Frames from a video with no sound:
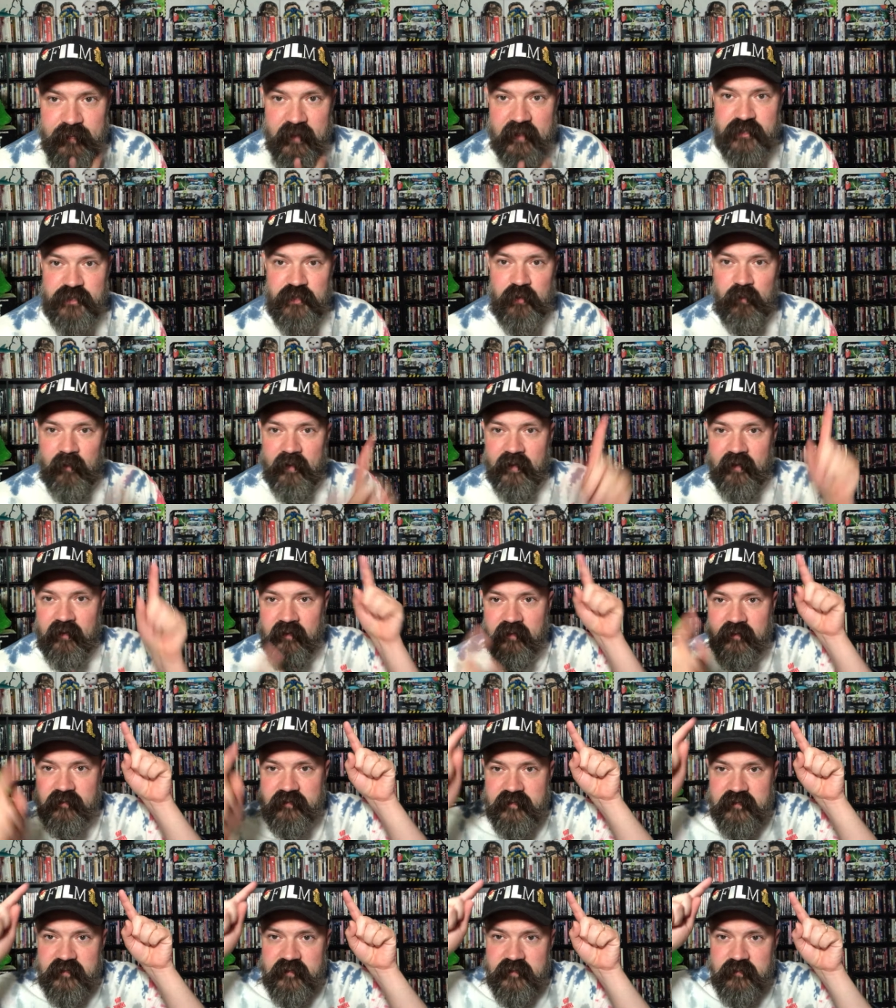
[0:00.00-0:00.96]
Picture winner.
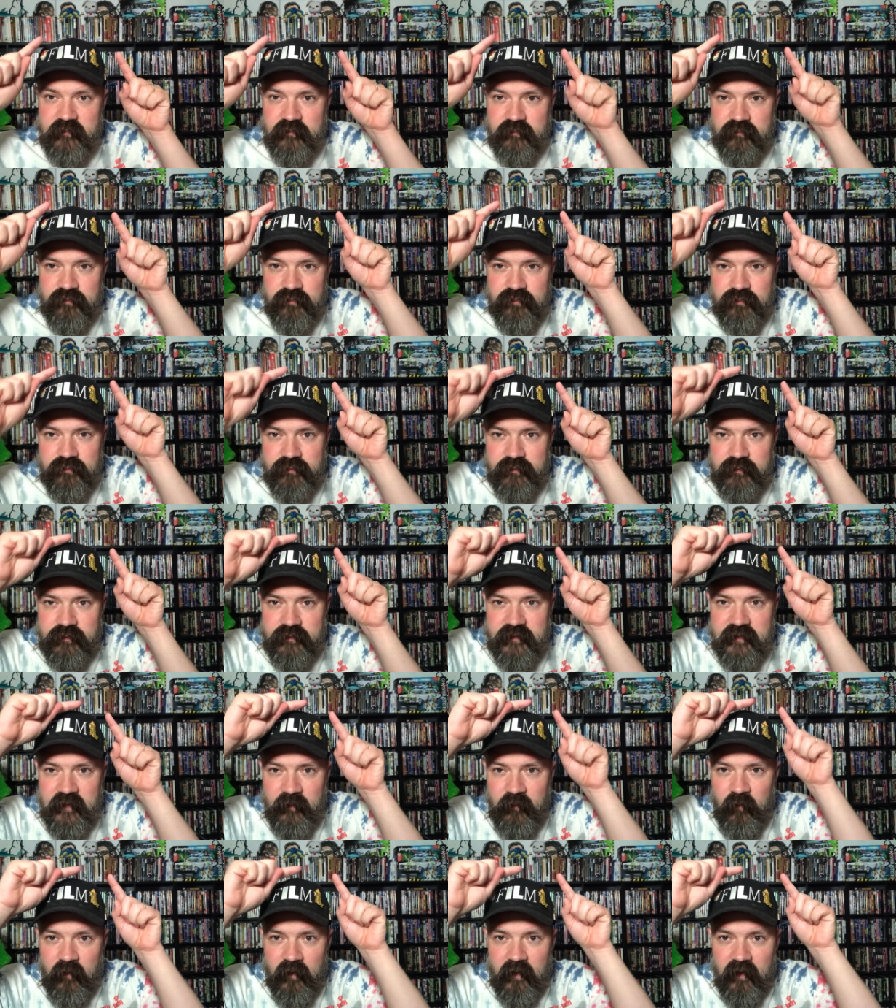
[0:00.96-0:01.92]
It's
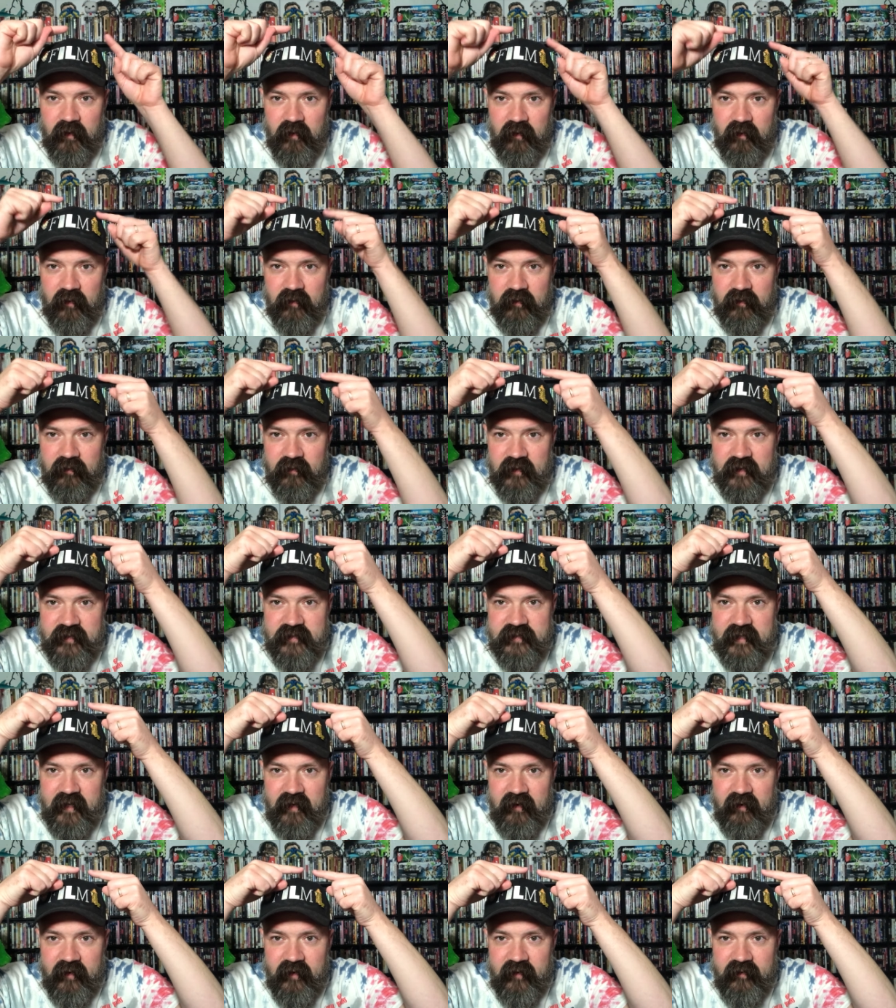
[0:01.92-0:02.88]
somewhere in this
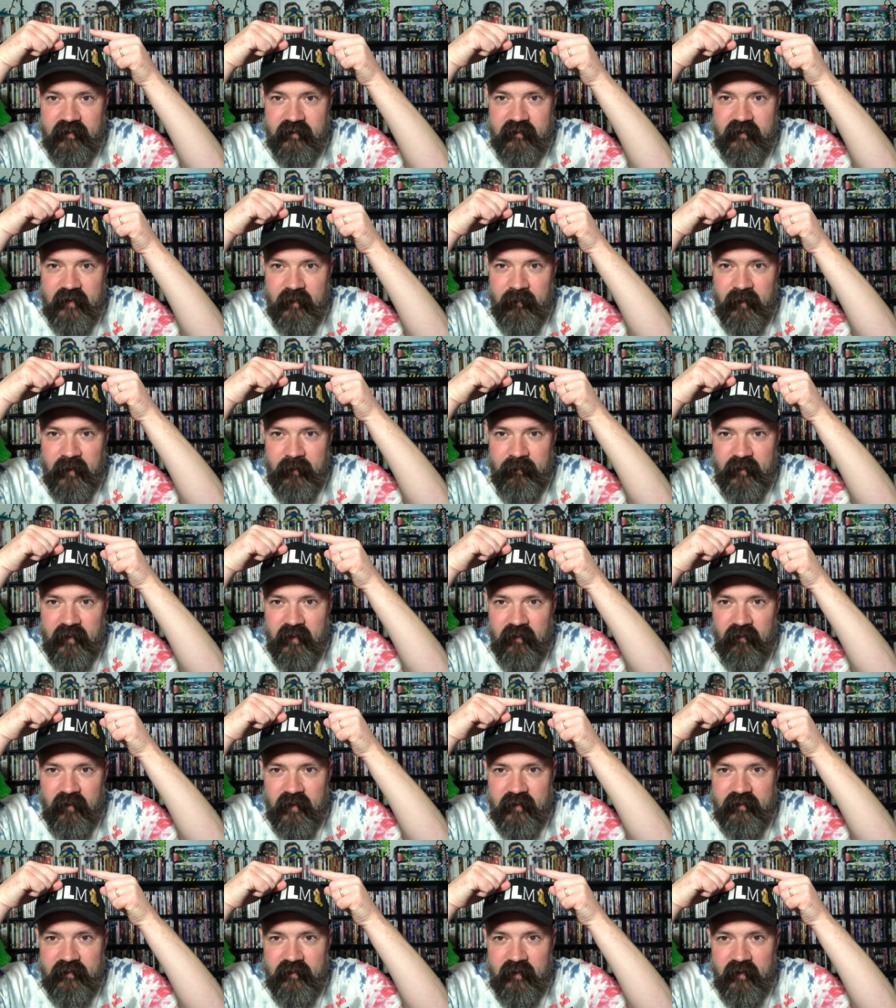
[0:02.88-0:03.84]
area. I think that might be it
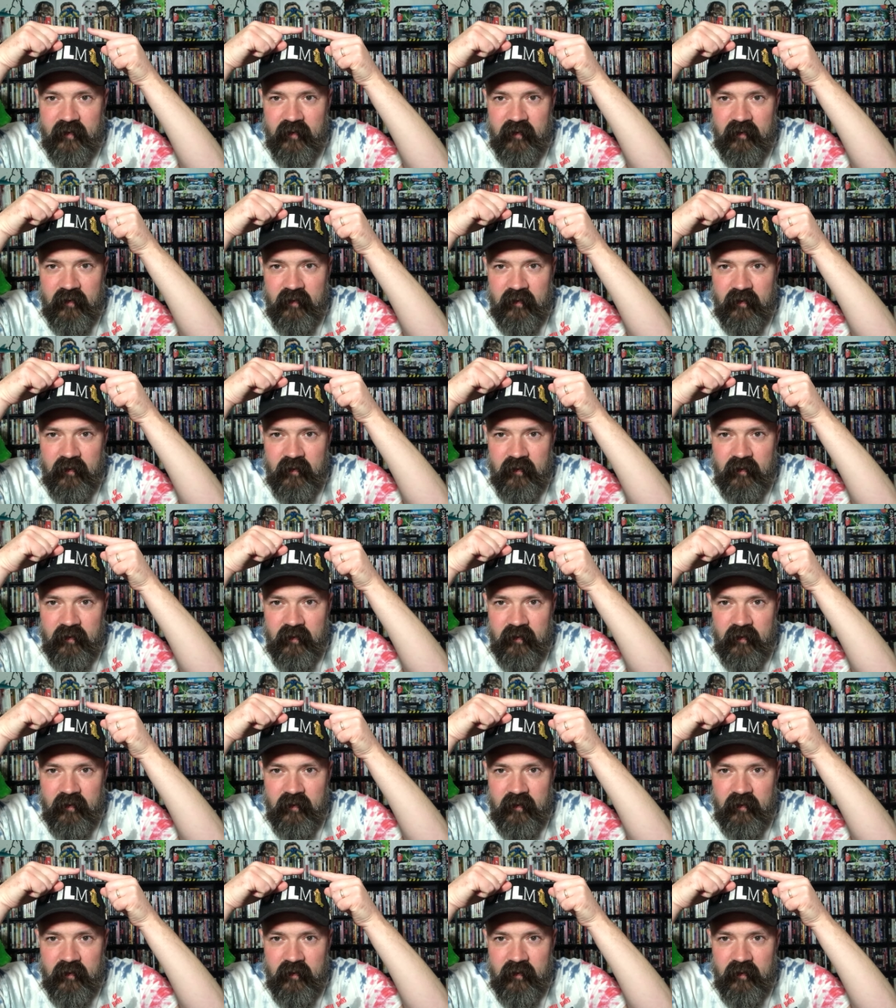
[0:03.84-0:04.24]
right there.